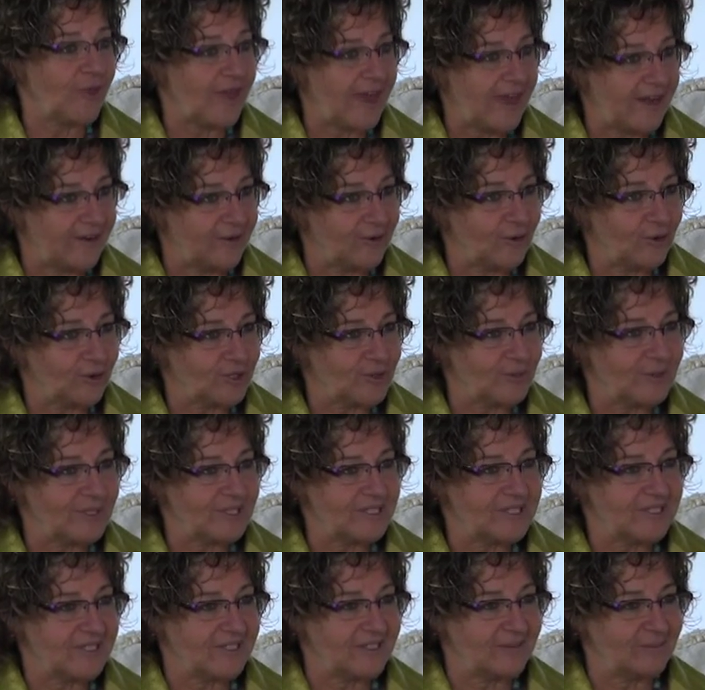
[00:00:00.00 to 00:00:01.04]
that not to be
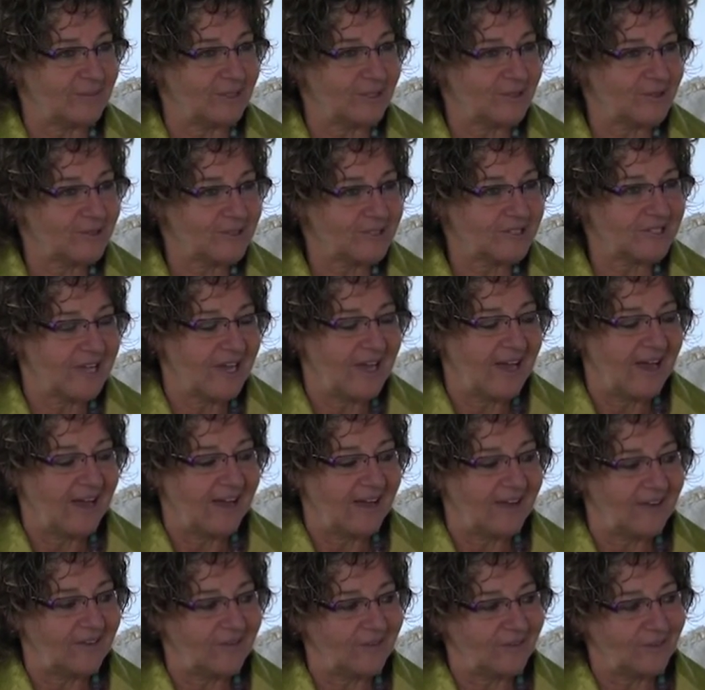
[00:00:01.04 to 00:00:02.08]
said, because
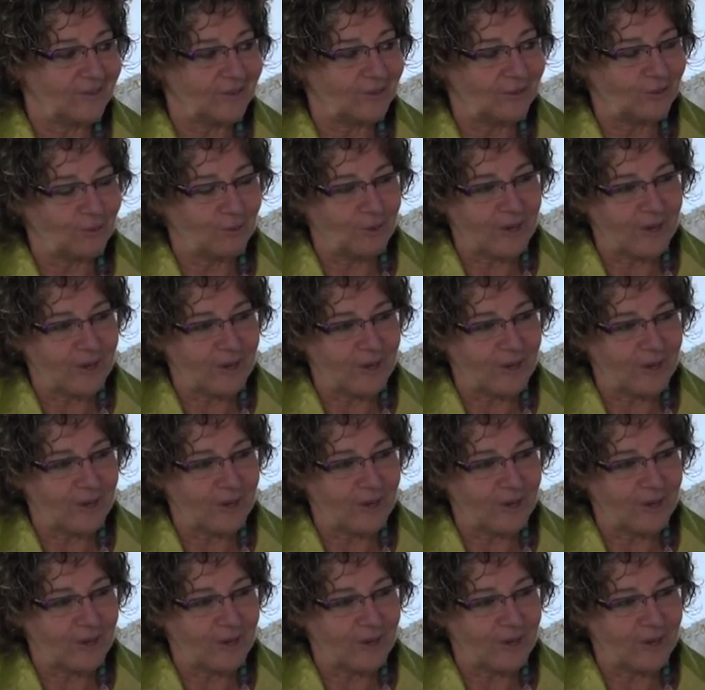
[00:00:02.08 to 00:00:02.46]
the